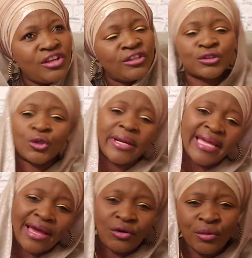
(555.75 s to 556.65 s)
So I
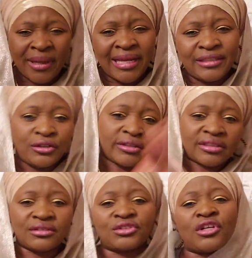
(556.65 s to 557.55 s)
got home and I
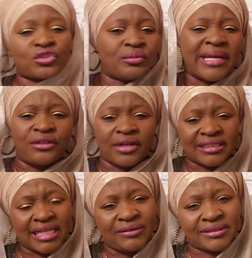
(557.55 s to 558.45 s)
just talked to my
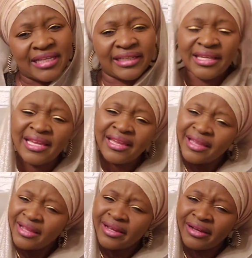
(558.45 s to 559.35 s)
daughters and I was like,
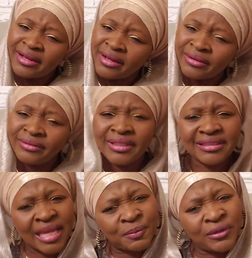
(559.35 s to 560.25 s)

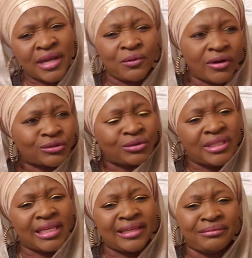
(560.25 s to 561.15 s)
this happened at work
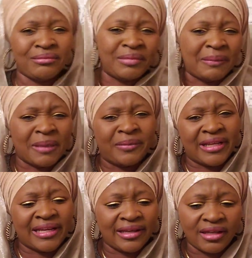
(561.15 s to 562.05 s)
today, blah, blah,
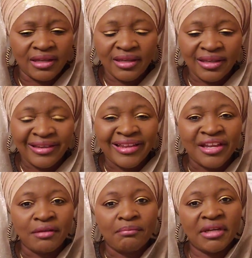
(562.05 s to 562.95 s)
blah.
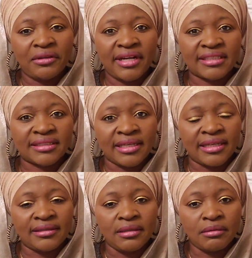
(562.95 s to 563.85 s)
My daughter
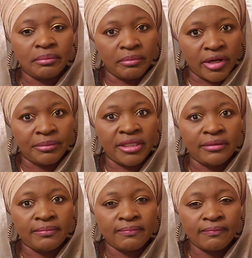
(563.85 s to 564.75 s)
said,
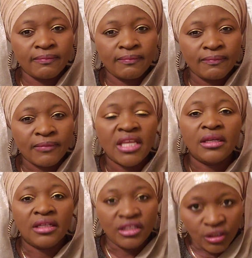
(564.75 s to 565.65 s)
Mommy,
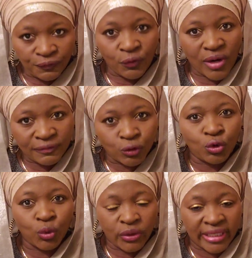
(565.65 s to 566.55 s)
if you have to
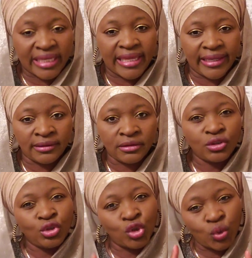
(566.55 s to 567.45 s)
do it again,
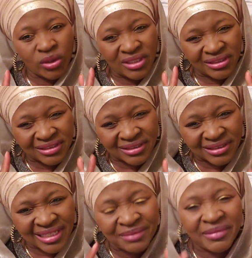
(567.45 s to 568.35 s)
you do it the
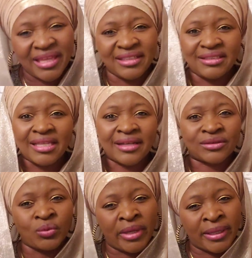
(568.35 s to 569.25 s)
same
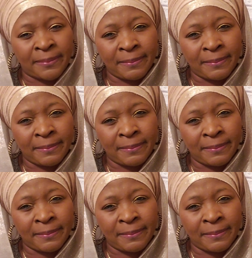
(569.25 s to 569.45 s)
exact way.